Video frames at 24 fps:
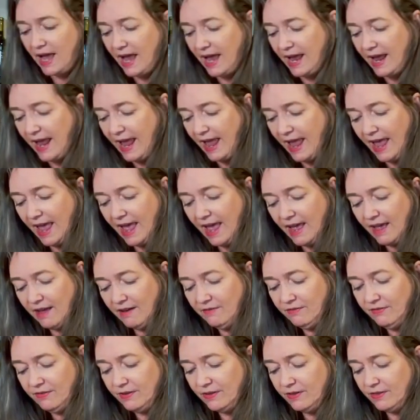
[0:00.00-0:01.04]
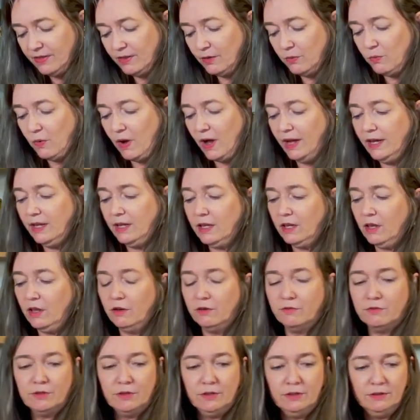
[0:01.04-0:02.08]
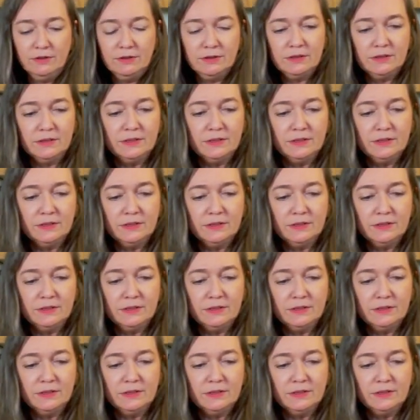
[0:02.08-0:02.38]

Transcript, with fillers: I have the white clover.